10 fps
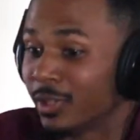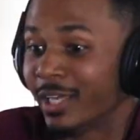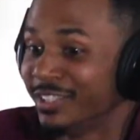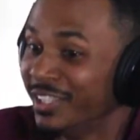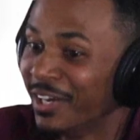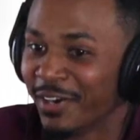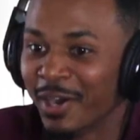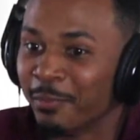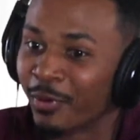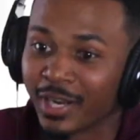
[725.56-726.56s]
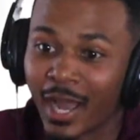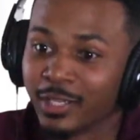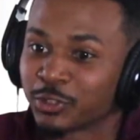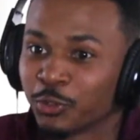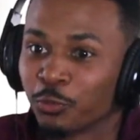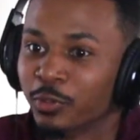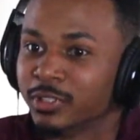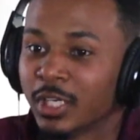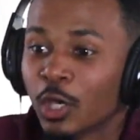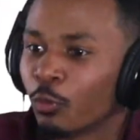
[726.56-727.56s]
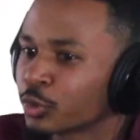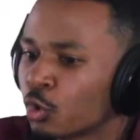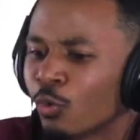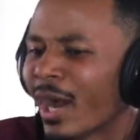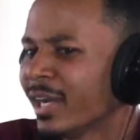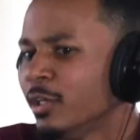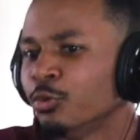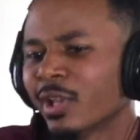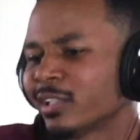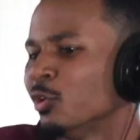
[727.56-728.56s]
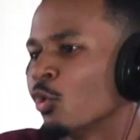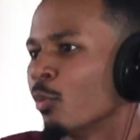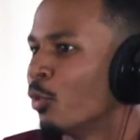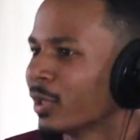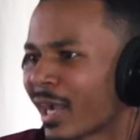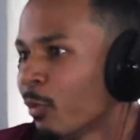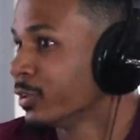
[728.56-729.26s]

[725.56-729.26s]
legendary upbringing. High school was was cool. I didn't do like the normal, like I